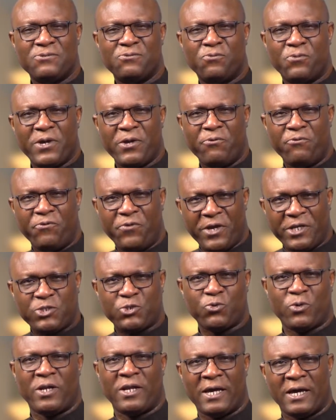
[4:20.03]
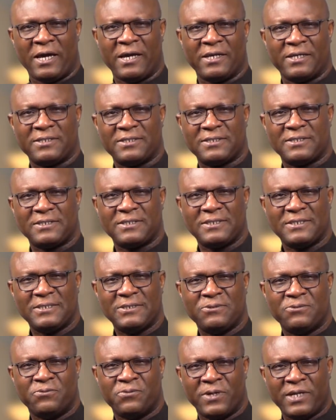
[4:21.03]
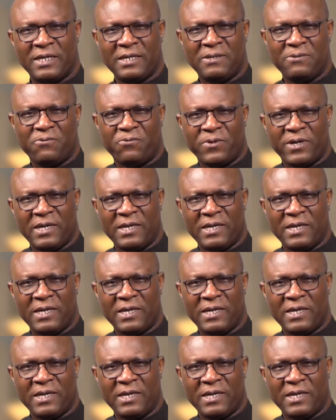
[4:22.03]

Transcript: we ritualize, we